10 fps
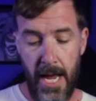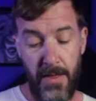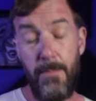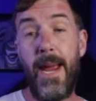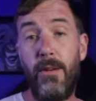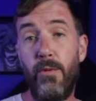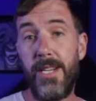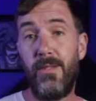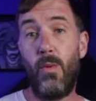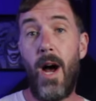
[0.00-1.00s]
The main
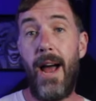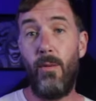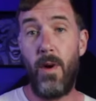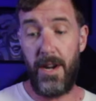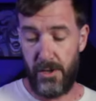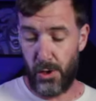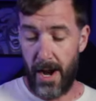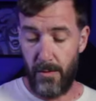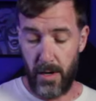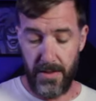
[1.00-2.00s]
reason why I wanted to
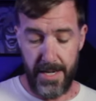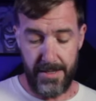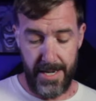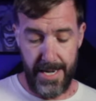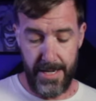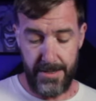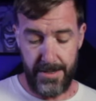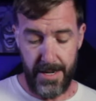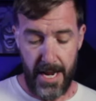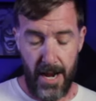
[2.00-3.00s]
try one of these
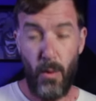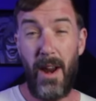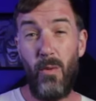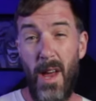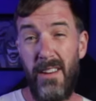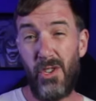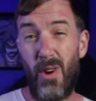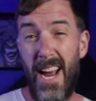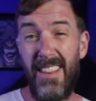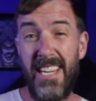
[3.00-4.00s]
is when I went and
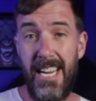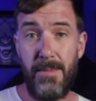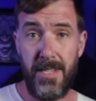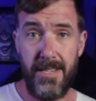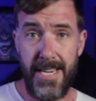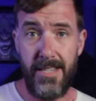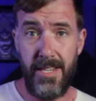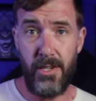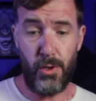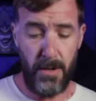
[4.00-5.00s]
tried the Gibson
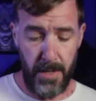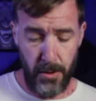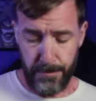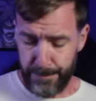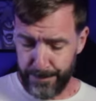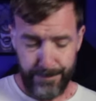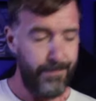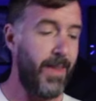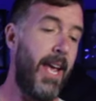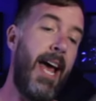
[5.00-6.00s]
DC Tribute,
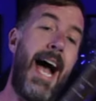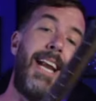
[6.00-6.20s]
I